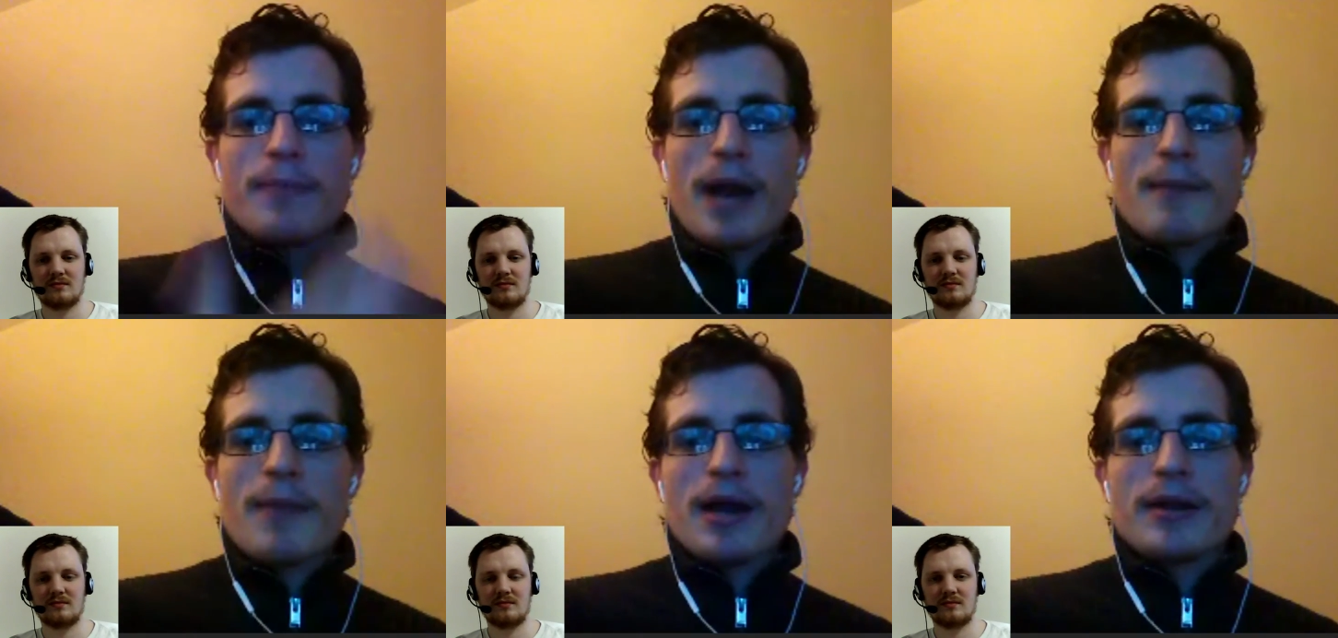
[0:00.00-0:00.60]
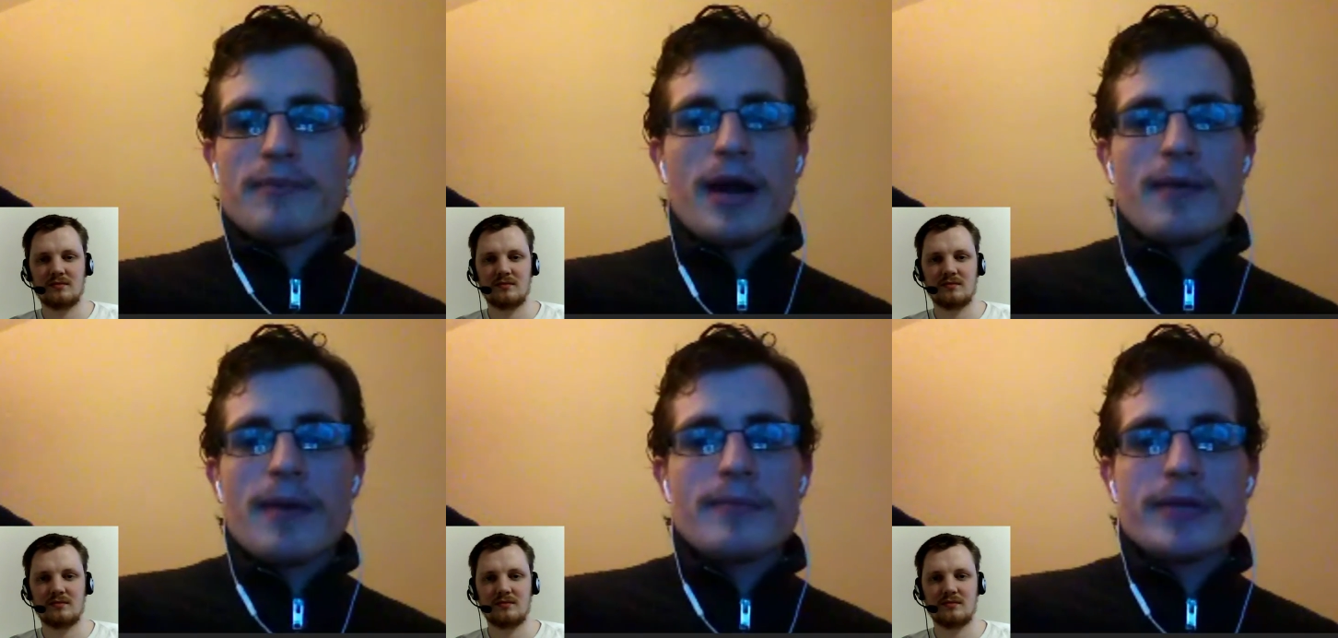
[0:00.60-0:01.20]
Speaker 1: Batman in
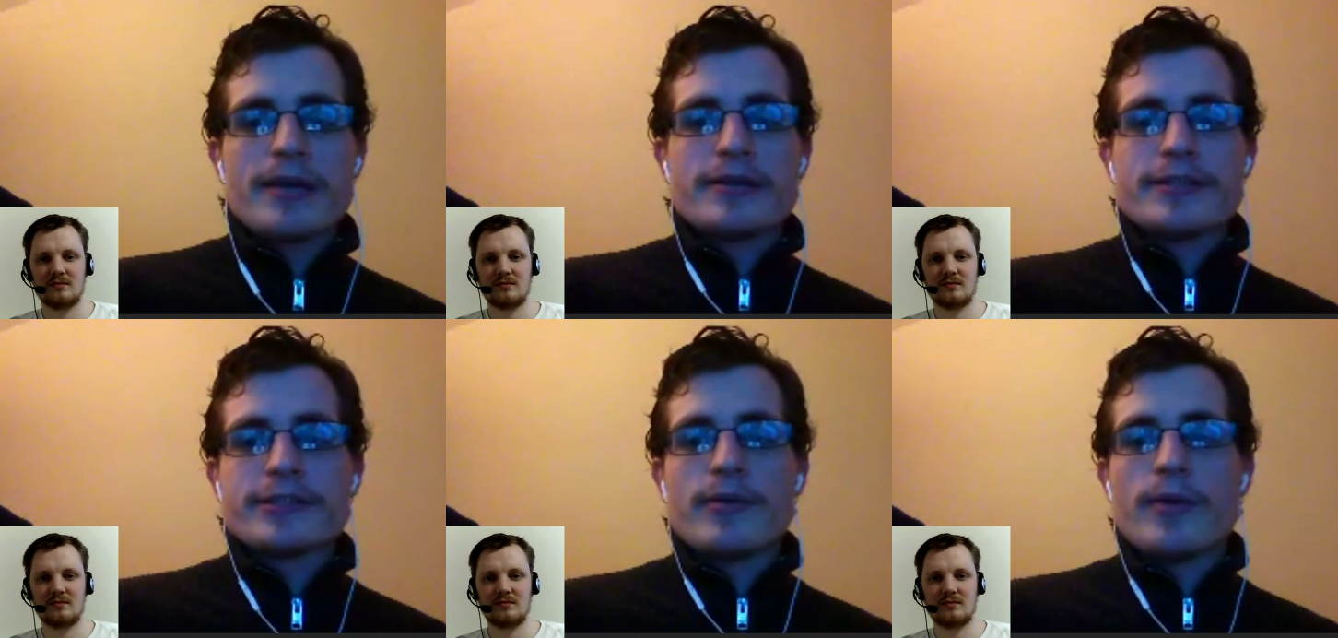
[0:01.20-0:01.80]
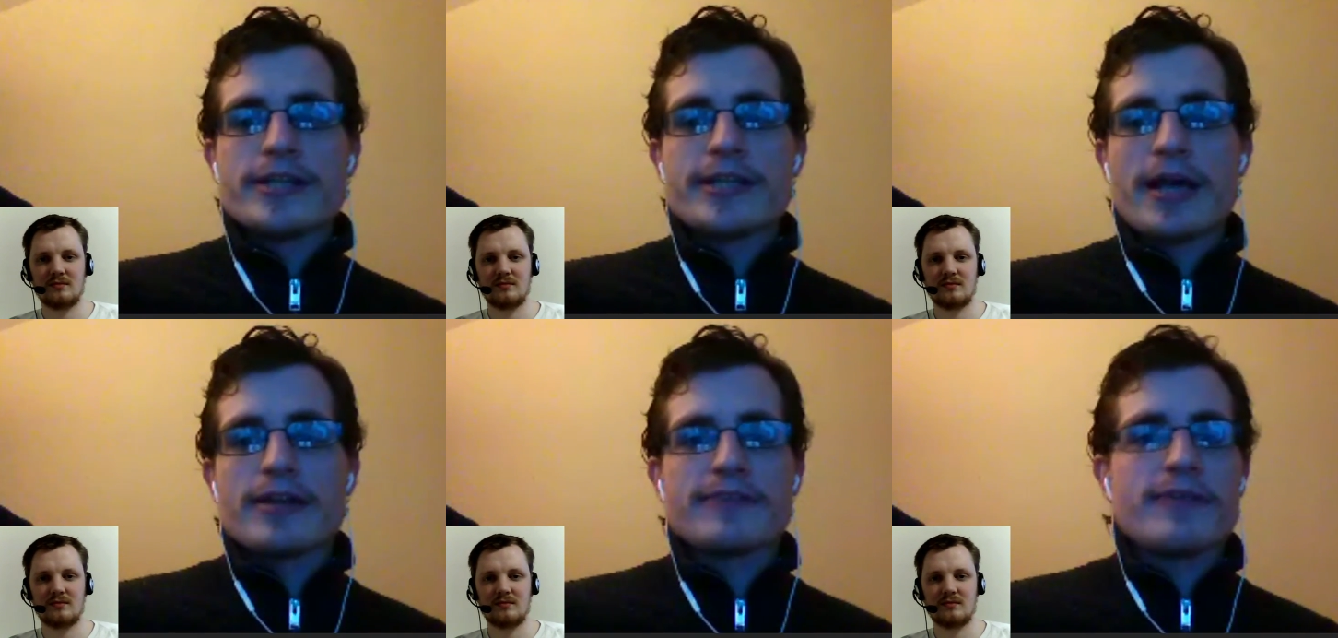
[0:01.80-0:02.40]
Batman Begins, always
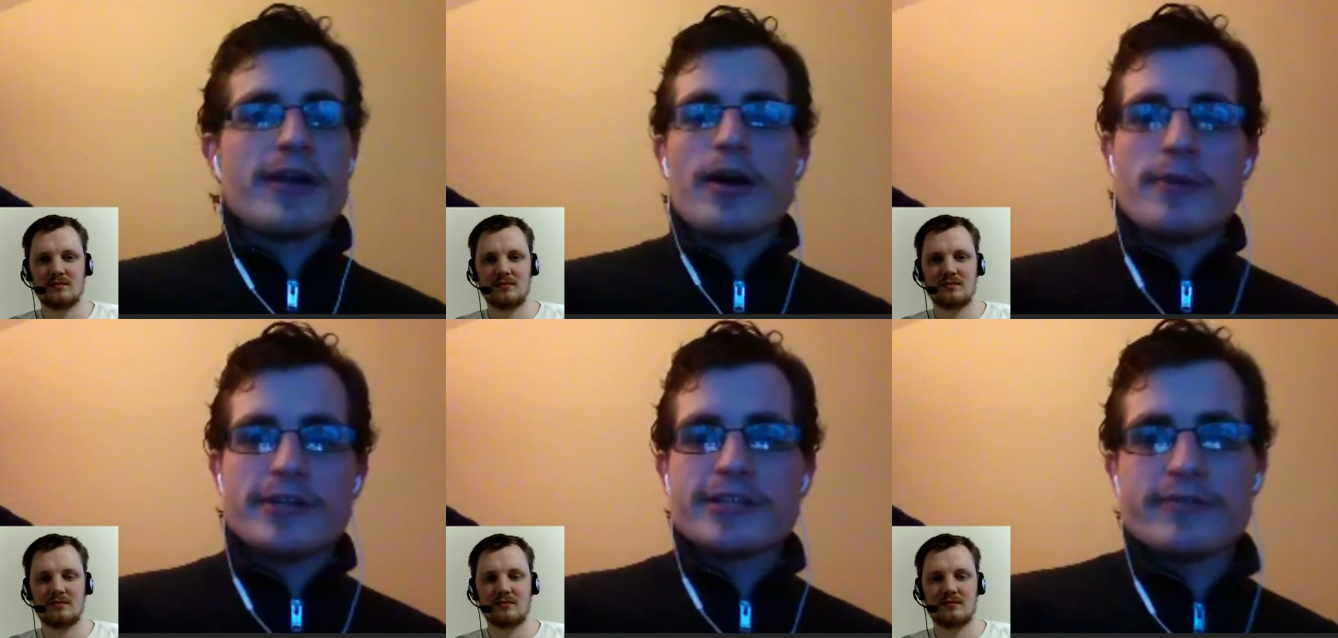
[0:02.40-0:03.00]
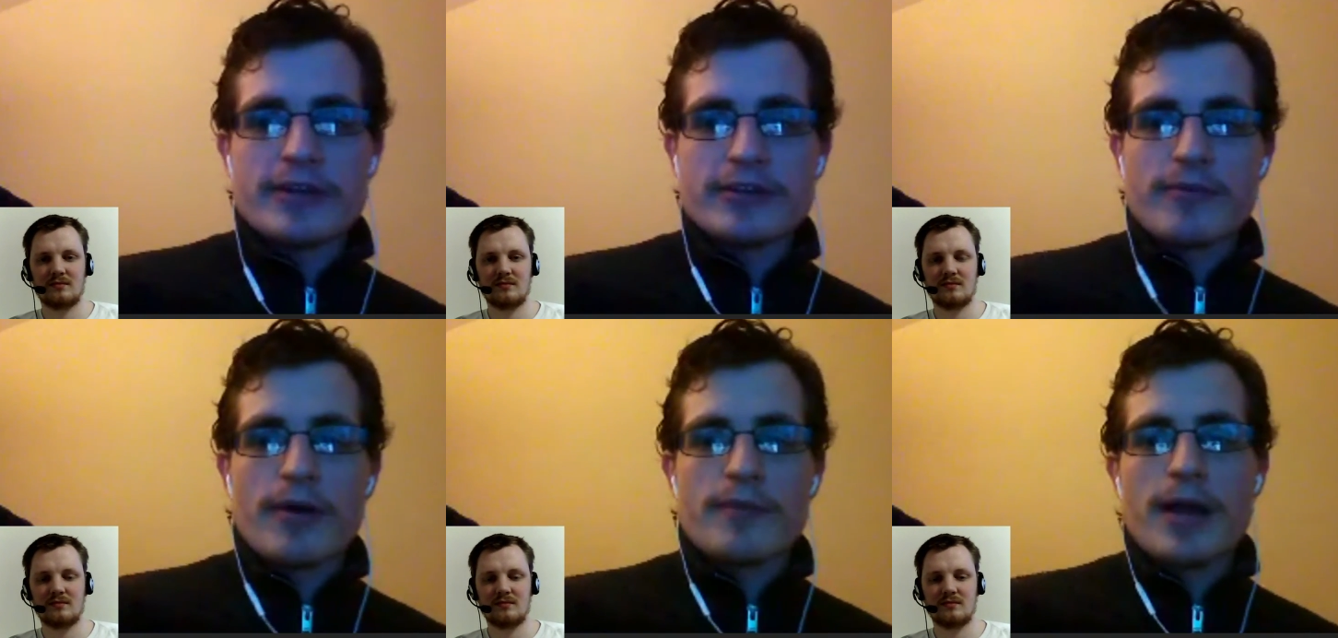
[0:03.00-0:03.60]
had his thing. I must avenge
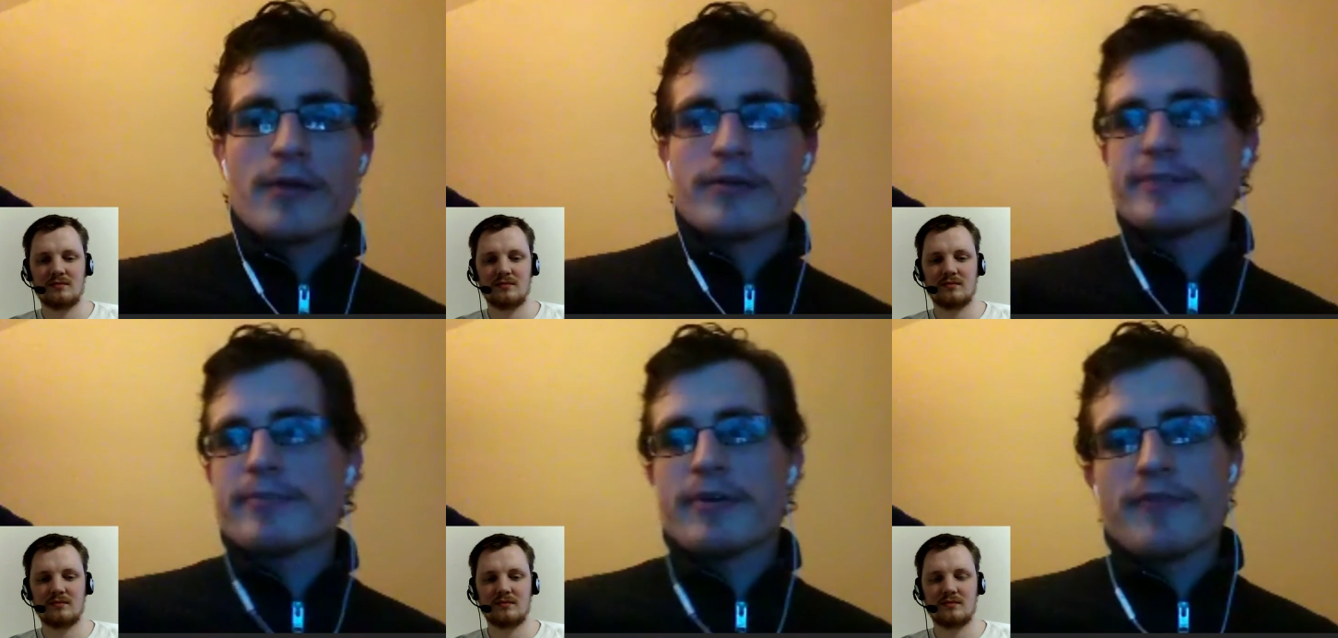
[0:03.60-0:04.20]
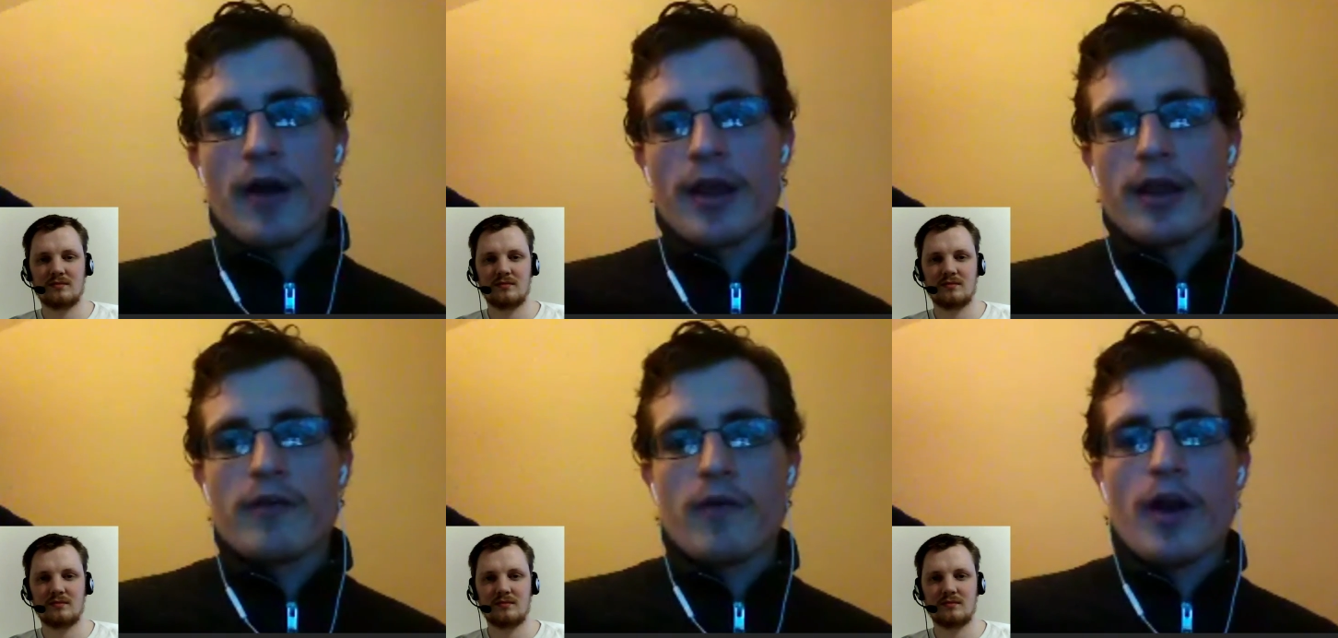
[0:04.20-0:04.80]
my parents by
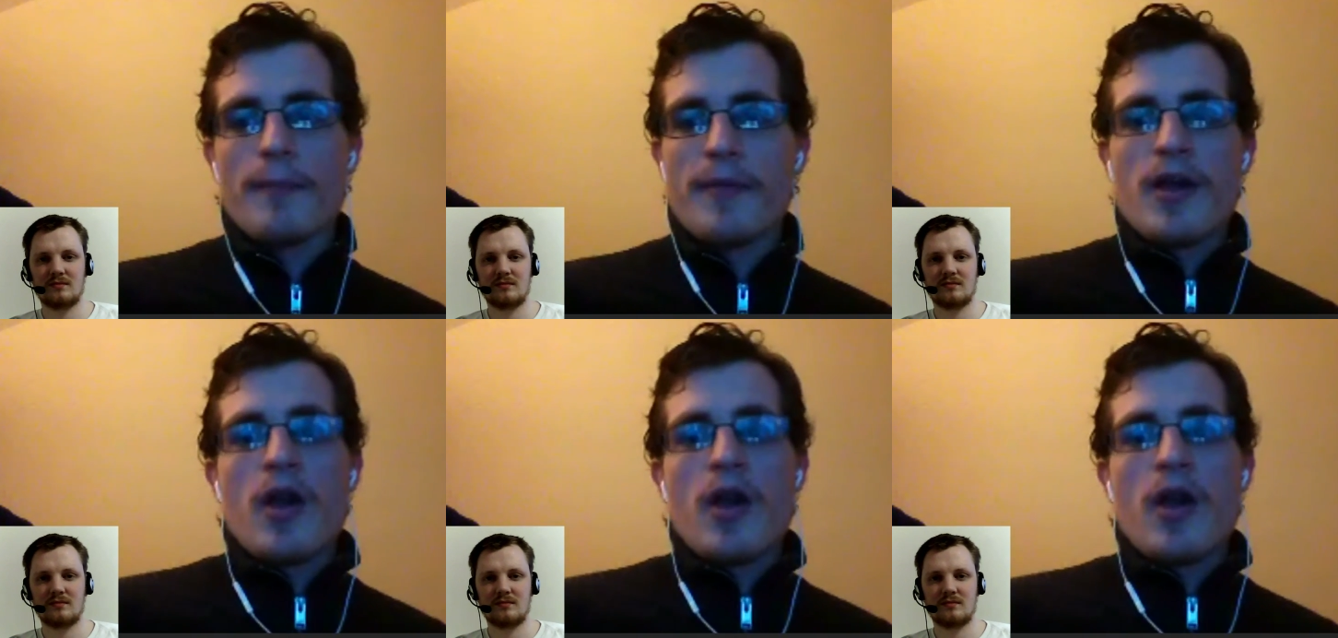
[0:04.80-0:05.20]
fighting crime.